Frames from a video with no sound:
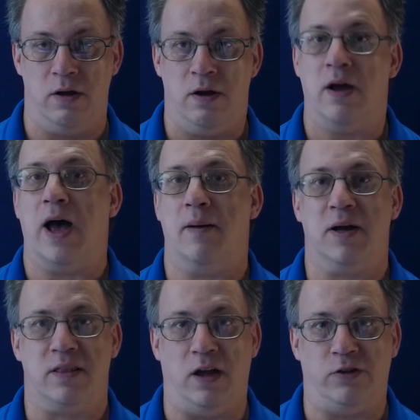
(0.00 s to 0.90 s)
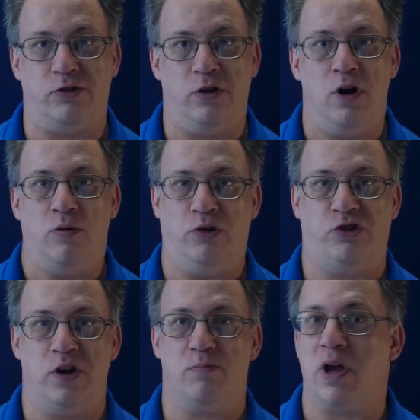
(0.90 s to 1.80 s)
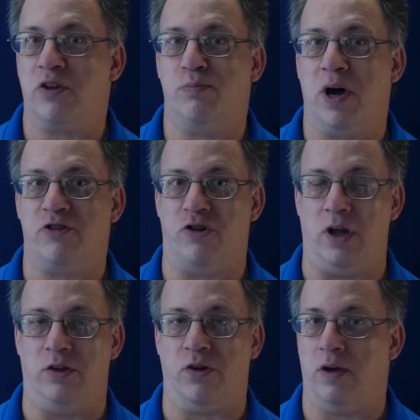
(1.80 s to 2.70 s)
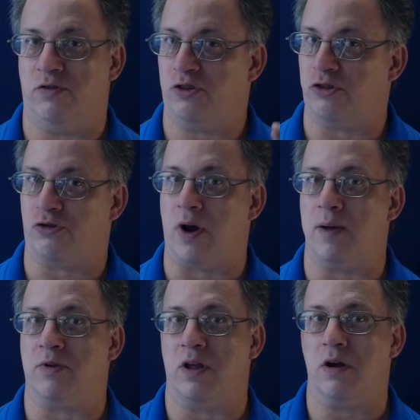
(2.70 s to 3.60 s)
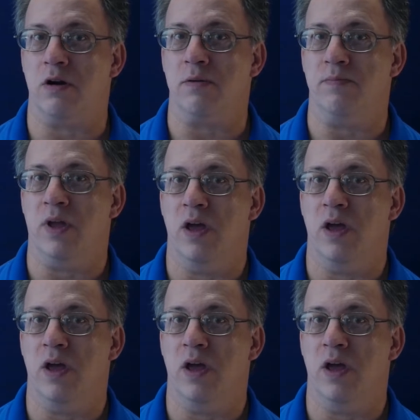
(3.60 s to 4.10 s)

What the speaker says: How about this? Receipt-based budgeting, as I have just described it here,